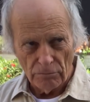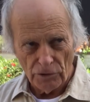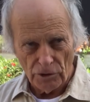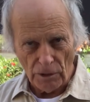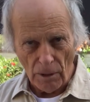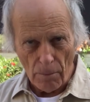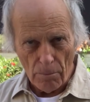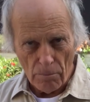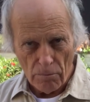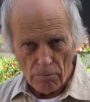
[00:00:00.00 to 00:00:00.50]

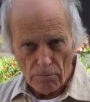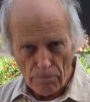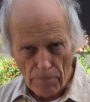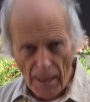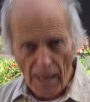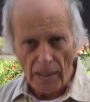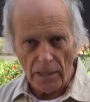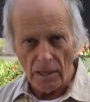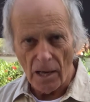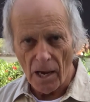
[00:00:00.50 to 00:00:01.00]
some
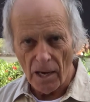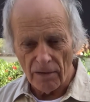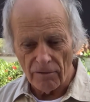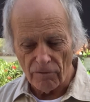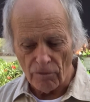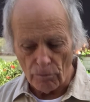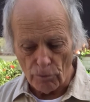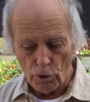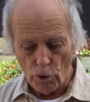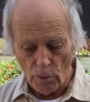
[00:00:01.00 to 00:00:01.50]
bad guy
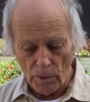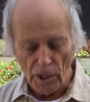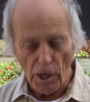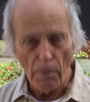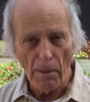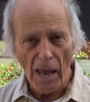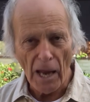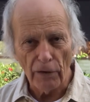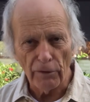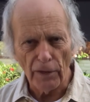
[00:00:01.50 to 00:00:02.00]
from doing
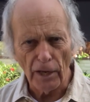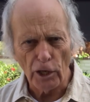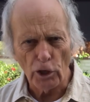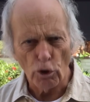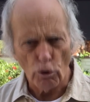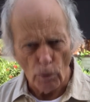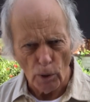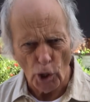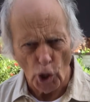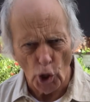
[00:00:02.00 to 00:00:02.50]
a bad
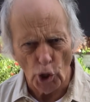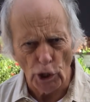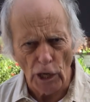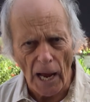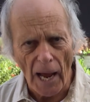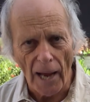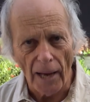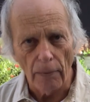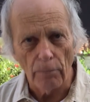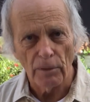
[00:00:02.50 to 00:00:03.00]
thing to a good
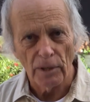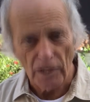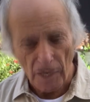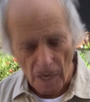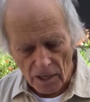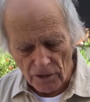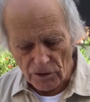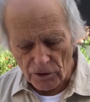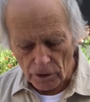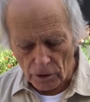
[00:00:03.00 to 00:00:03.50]
guy
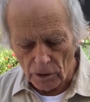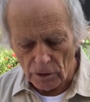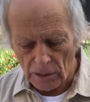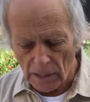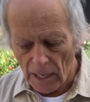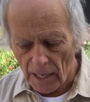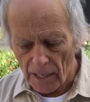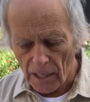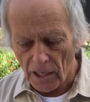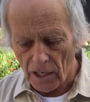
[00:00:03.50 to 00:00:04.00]
because the good
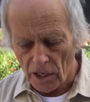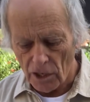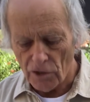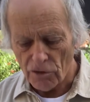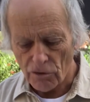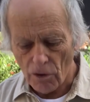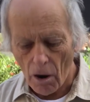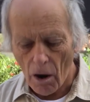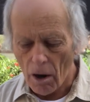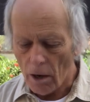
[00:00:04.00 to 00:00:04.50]
guy
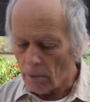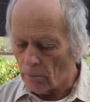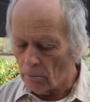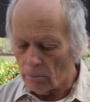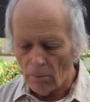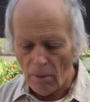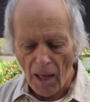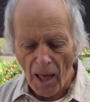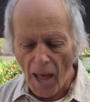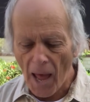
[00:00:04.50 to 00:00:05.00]
is armed.
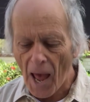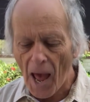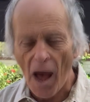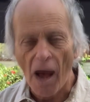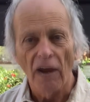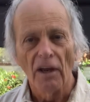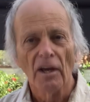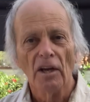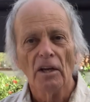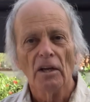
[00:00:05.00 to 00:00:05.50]

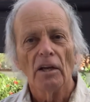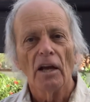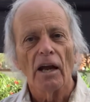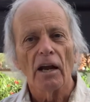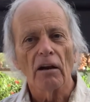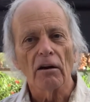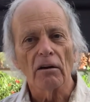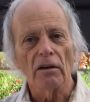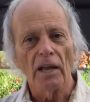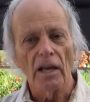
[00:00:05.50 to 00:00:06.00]
Ah,
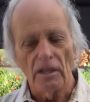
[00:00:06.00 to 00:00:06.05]
here